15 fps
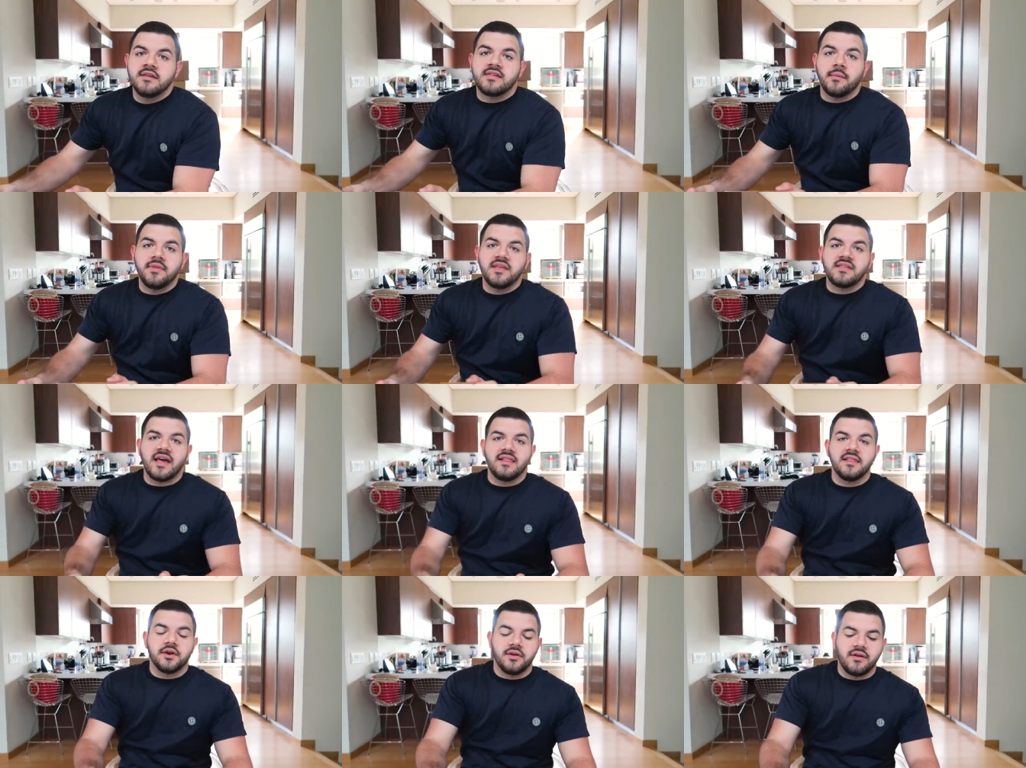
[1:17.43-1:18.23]
Some of these
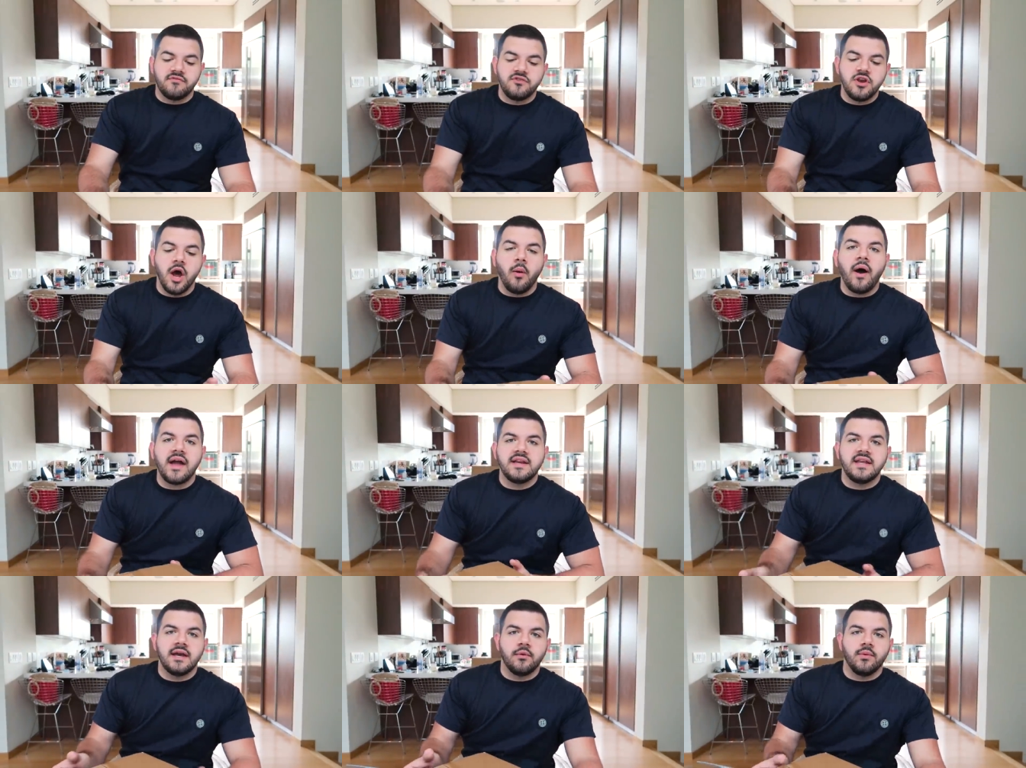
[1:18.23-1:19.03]
I literally have no
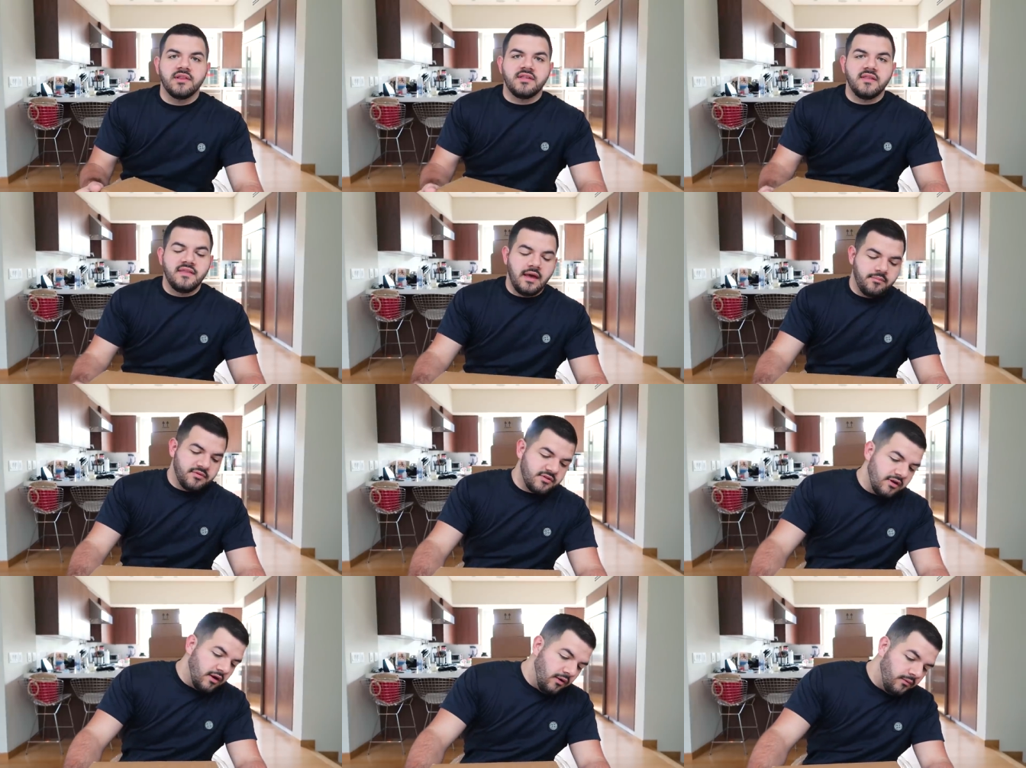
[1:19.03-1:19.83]
idea what's in them,
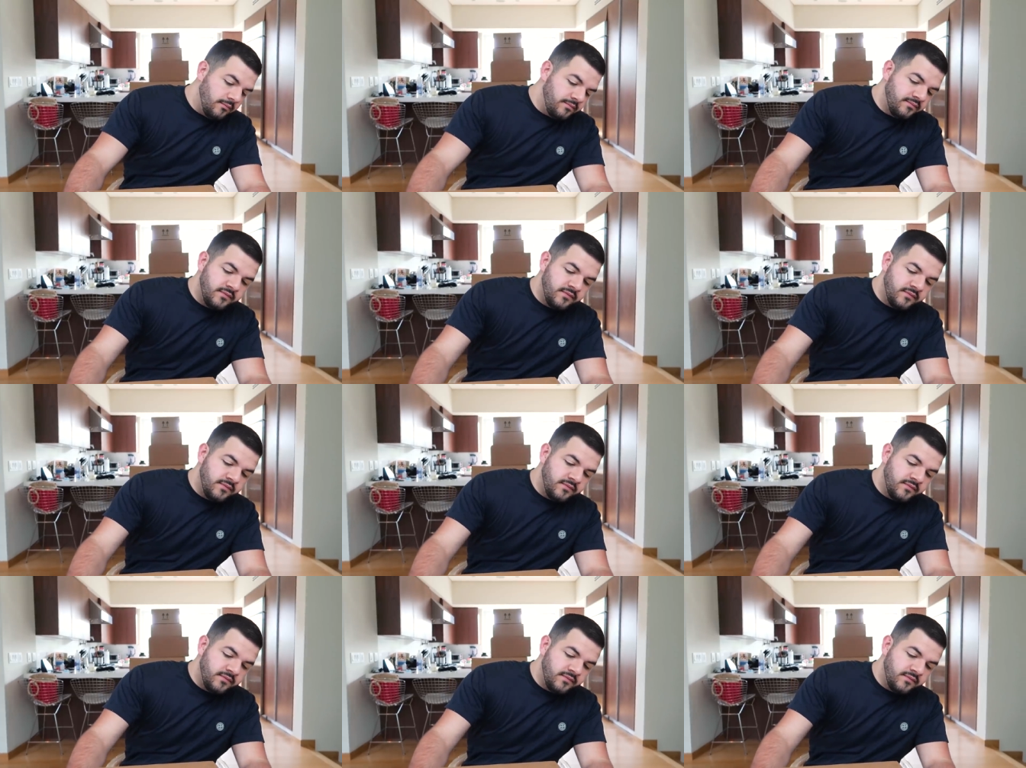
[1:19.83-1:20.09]
so